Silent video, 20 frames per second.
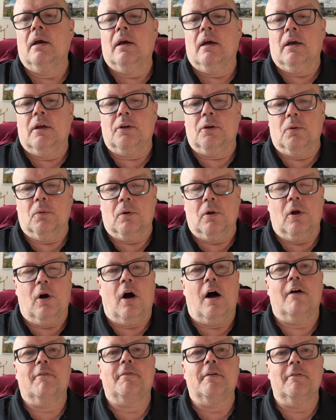You will
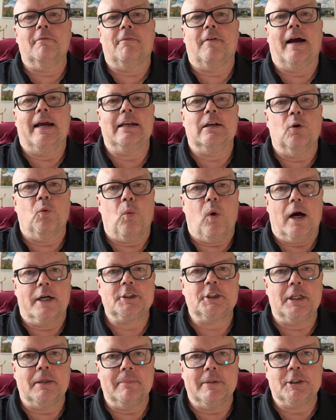often find a
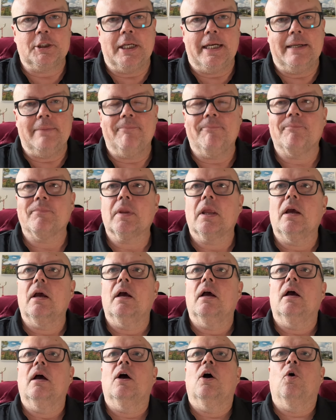washing machine.
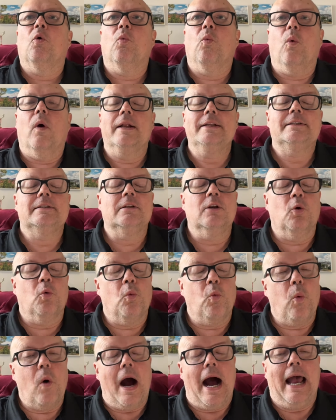Once in a
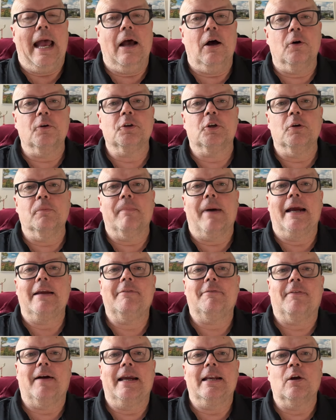while, you might
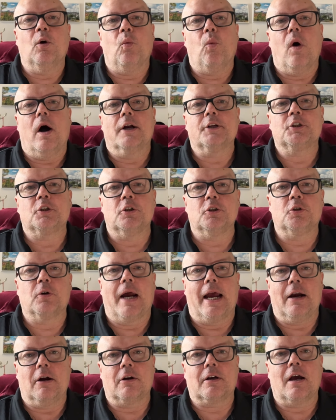find a
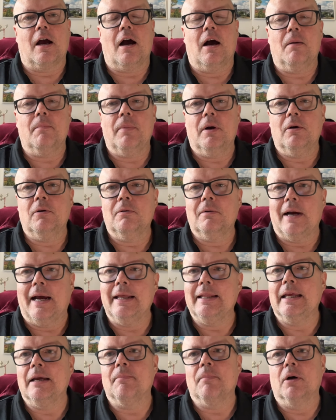washer-dryer combo. I
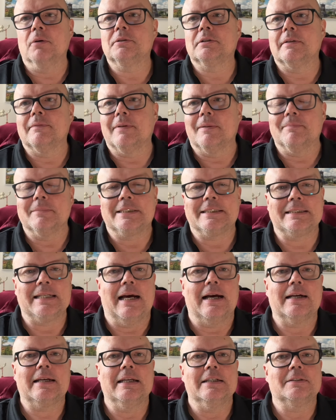think most of them
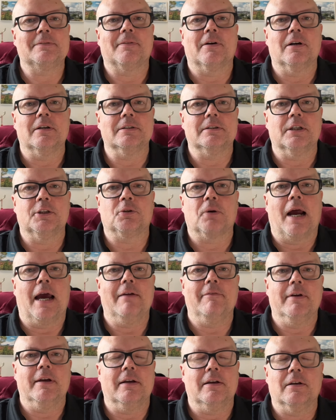suck as far as the
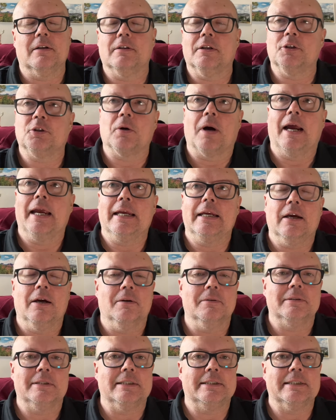drying
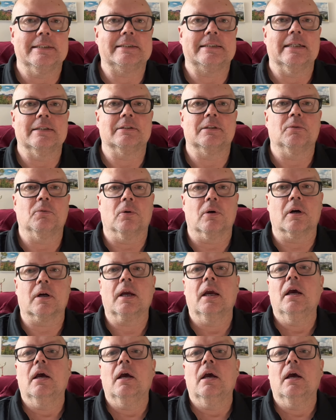goes. It just doesn't work.